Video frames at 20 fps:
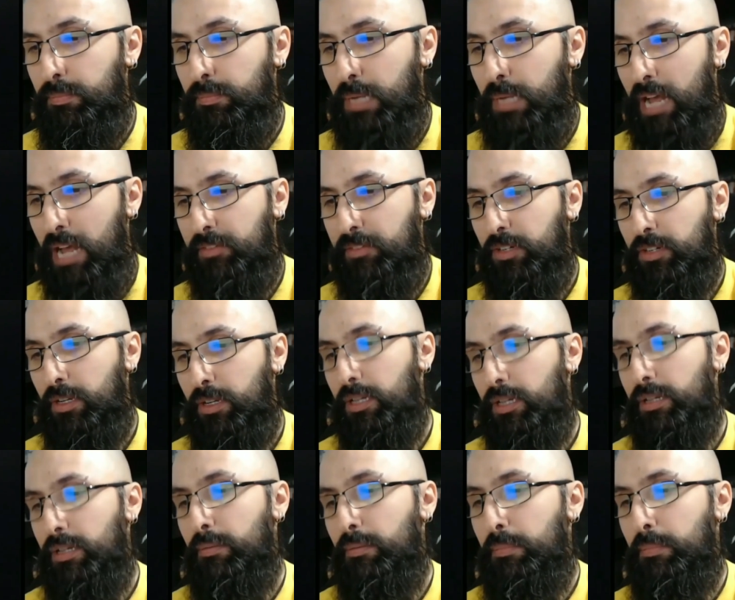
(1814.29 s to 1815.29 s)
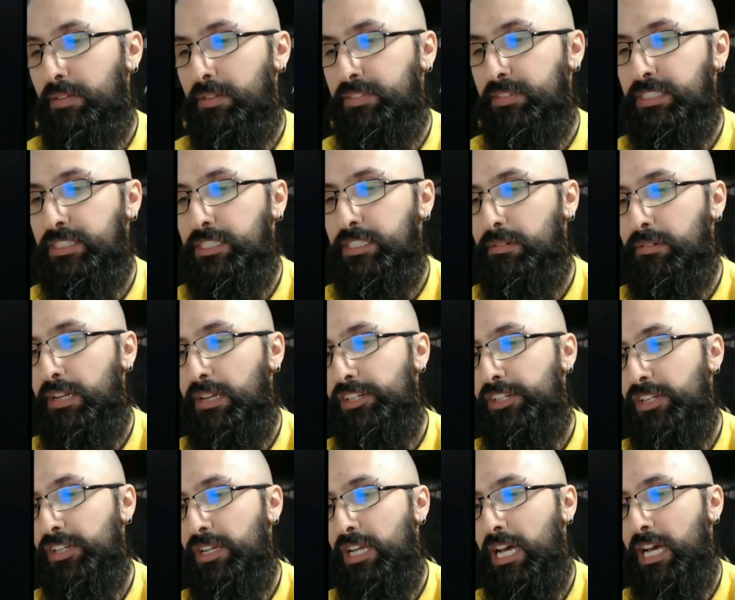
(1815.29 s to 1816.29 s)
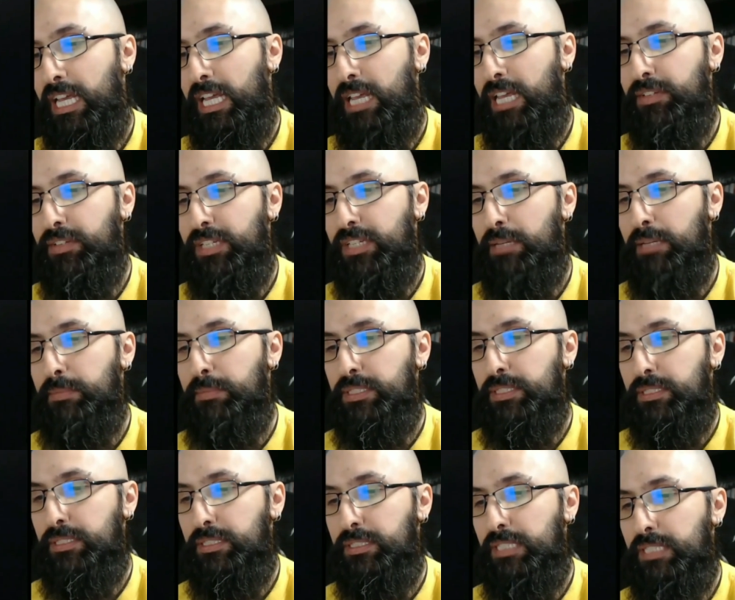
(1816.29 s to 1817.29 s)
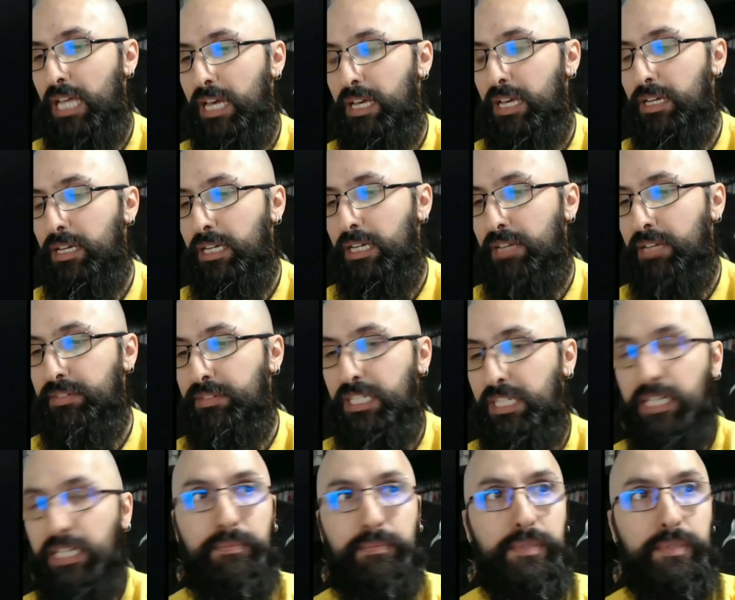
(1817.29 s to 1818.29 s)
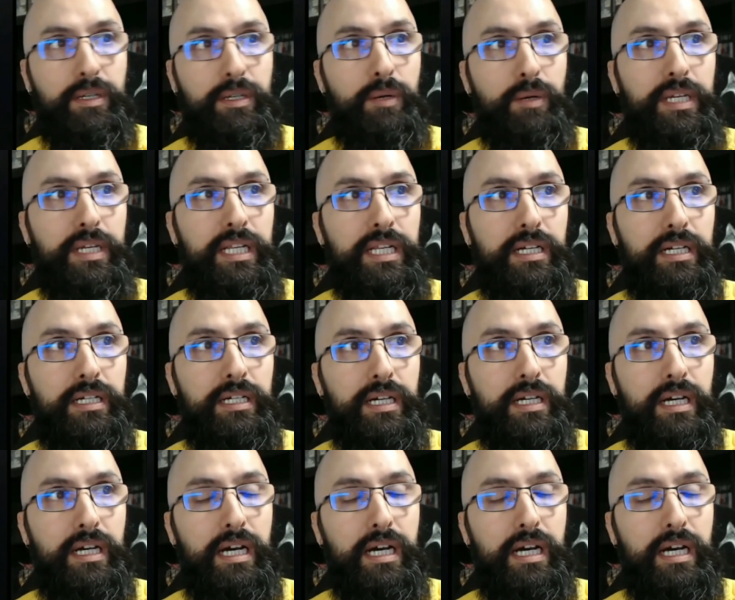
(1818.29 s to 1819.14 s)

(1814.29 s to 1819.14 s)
but after a bit of consideration, I gave it to him instead. I gave it to him. Go Ida.